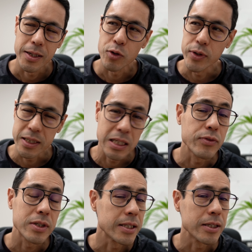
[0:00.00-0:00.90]

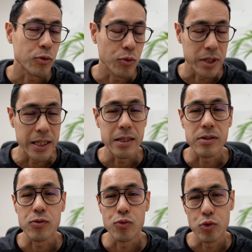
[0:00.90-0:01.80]
creativity
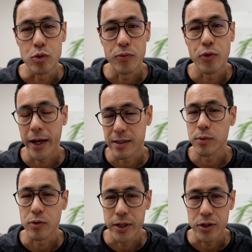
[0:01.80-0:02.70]
needs room for
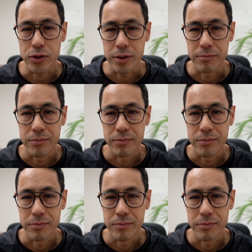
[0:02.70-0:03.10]
exploration.